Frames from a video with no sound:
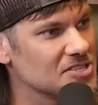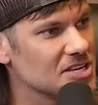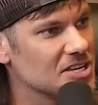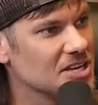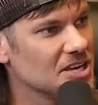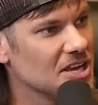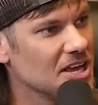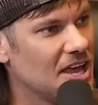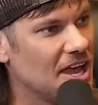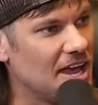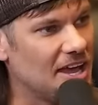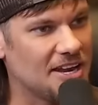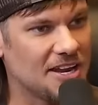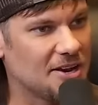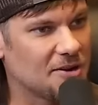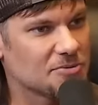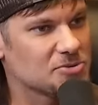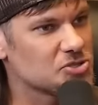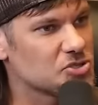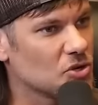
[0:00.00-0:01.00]
Yeah, and
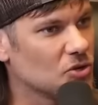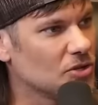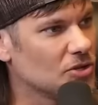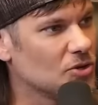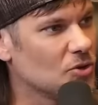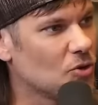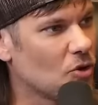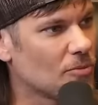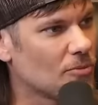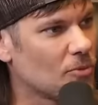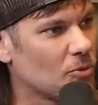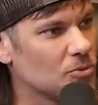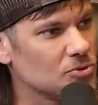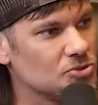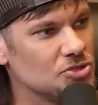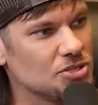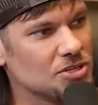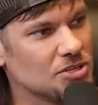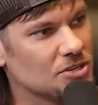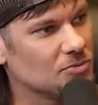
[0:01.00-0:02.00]
it was totally normal.
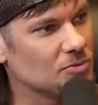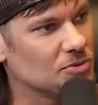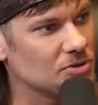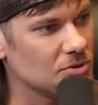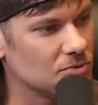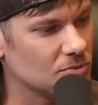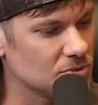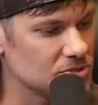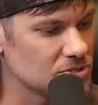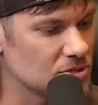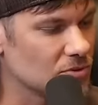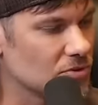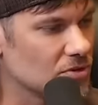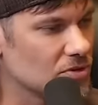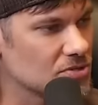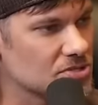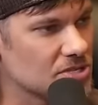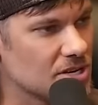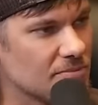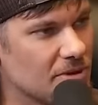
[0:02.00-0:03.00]
What you gonna what, what's going
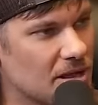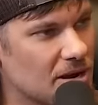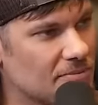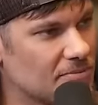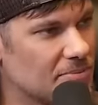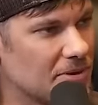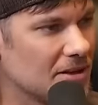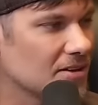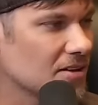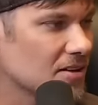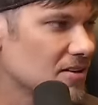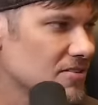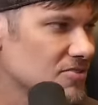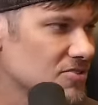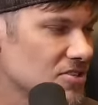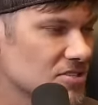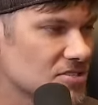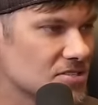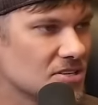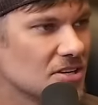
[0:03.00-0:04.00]
on today, man? I'm probably gonna
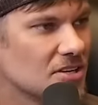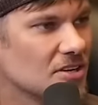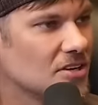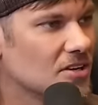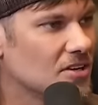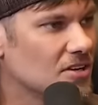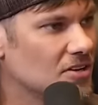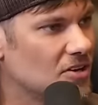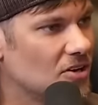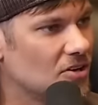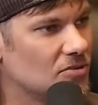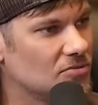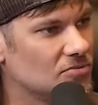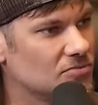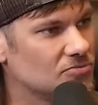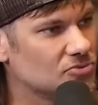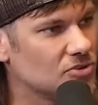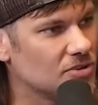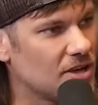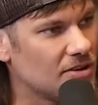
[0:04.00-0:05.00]
just you know
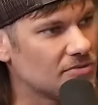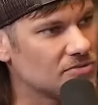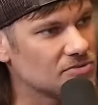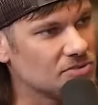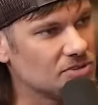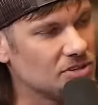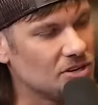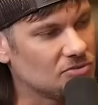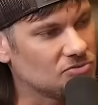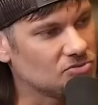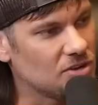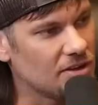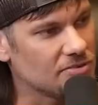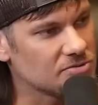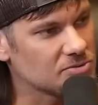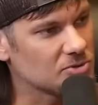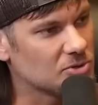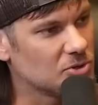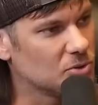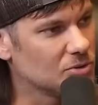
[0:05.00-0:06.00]
have you know have
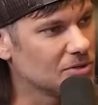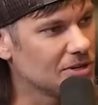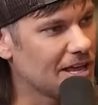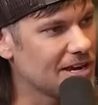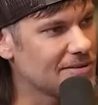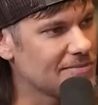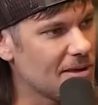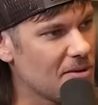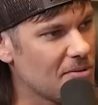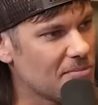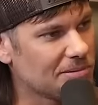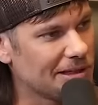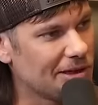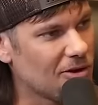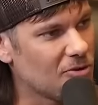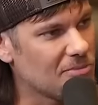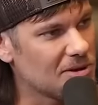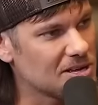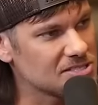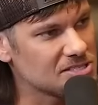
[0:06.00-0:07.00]
some Kool Aid and maybe play
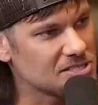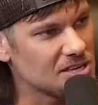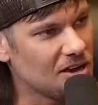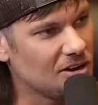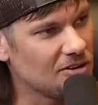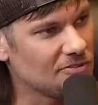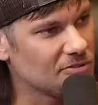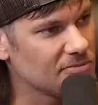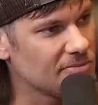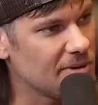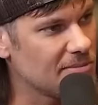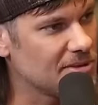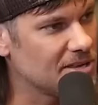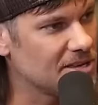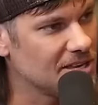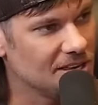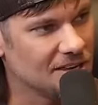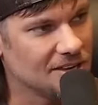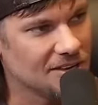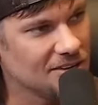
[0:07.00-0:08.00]
with myself, or
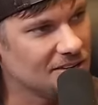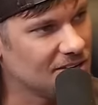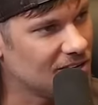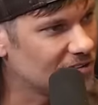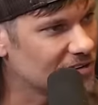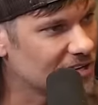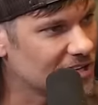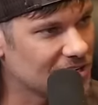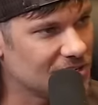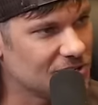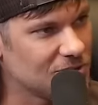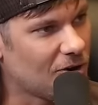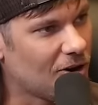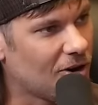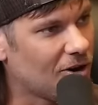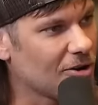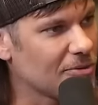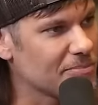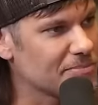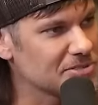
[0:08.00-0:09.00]
maybe you know get a new
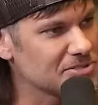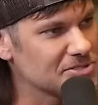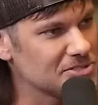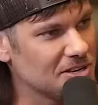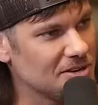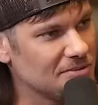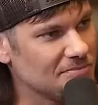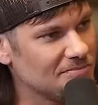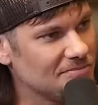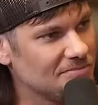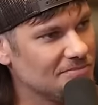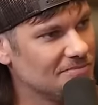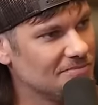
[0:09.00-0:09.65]
harp or something.